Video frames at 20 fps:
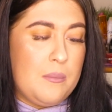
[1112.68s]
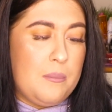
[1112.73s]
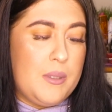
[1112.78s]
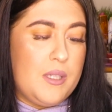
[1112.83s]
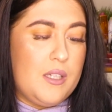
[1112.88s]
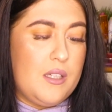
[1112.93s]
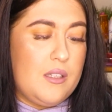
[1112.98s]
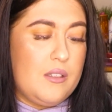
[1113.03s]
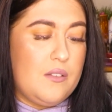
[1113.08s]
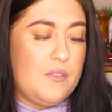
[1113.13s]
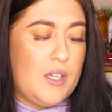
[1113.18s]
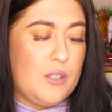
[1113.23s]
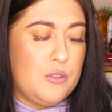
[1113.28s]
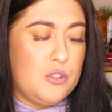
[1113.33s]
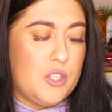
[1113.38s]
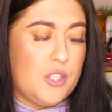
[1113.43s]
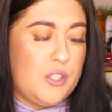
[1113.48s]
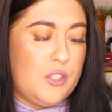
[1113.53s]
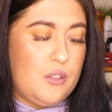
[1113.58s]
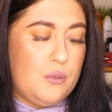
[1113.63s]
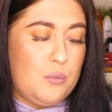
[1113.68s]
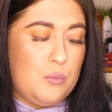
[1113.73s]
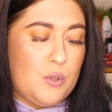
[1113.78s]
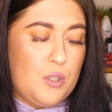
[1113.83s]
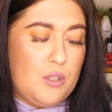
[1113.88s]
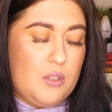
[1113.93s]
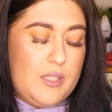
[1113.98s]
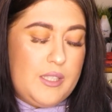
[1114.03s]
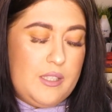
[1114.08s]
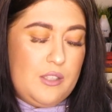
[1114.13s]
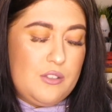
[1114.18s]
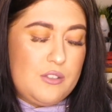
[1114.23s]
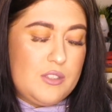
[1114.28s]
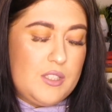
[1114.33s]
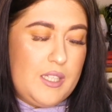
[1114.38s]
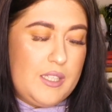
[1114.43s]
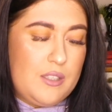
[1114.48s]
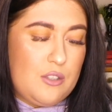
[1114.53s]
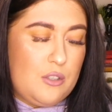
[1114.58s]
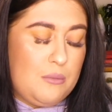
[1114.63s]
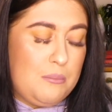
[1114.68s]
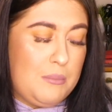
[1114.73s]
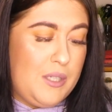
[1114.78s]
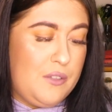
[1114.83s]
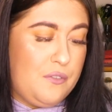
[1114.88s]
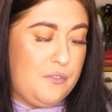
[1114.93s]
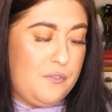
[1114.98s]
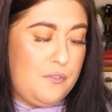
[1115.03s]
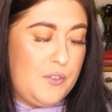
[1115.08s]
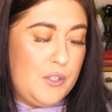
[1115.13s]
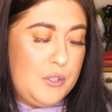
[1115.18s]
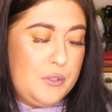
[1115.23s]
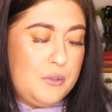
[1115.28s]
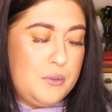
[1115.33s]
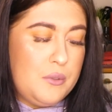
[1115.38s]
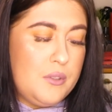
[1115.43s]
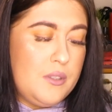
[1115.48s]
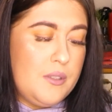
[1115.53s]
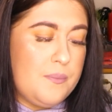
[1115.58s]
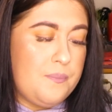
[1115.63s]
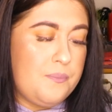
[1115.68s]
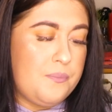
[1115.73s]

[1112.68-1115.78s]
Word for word: But I'll show you what it looks like on my phone.